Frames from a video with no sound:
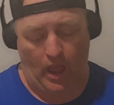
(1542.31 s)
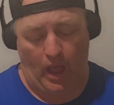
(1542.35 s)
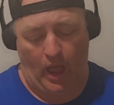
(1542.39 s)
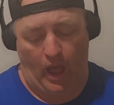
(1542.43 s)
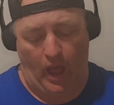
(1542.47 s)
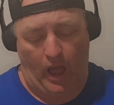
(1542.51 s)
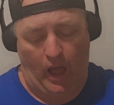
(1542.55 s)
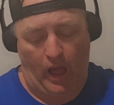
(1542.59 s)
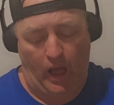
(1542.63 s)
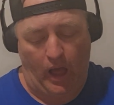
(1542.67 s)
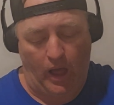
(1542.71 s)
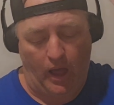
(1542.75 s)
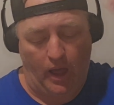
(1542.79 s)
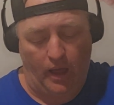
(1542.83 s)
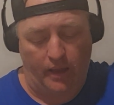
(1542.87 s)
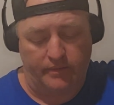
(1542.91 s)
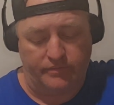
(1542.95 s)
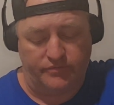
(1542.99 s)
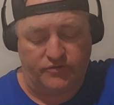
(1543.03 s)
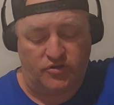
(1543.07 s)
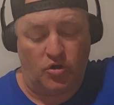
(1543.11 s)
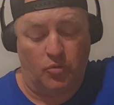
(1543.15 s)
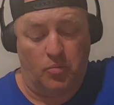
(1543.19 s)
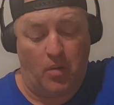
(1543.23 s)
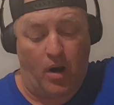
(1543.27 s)

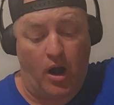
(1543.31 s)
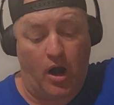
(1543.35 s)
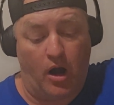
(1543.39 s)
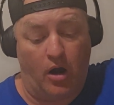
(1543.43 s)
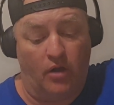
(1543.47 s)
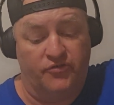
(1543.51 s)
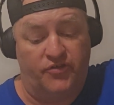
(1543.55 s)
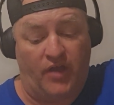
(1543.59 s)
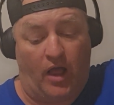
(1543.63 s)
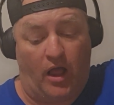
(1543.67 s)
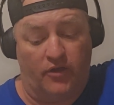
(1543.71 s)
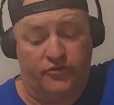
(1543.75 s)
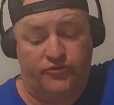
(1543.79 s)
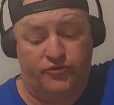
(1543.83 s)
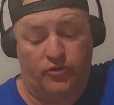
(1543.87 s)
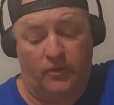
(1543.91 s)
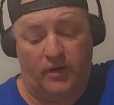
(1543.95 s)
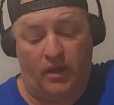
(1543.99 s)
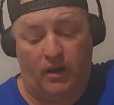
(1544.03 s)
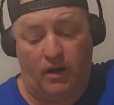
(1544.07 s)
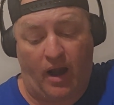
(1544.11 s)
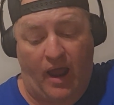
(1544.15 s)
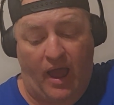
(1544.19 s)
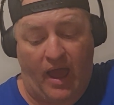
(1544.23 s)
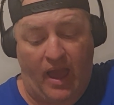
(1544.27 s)
Tomorrow is also
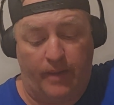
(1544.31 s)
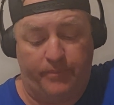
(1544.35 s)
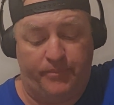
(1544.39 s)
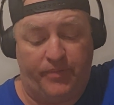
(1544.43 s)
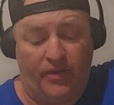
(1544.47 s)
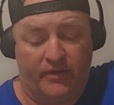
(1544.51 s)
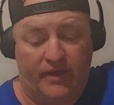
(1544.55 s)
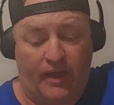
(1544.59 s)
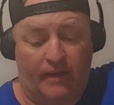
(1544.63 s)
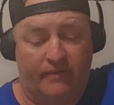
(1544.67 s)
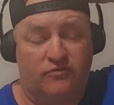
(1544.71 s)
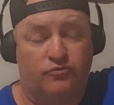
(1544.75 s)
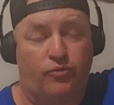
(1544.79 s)
another IFL game,